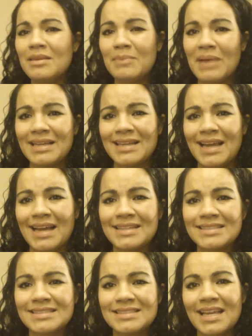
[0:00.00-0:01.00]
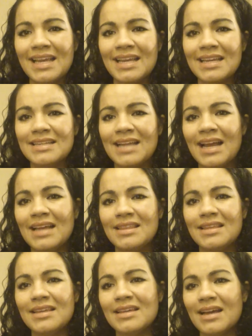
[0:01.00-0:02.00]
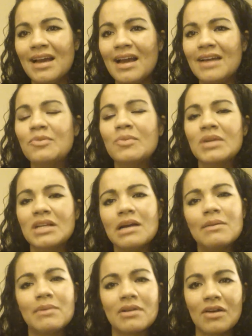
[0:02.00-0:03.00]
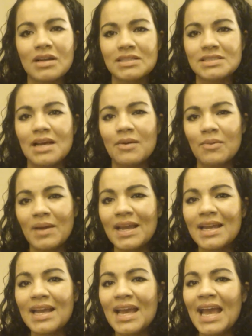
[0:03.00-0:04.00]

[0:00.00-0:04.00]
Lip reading: the bad guys, and I think I don't want to come across that way.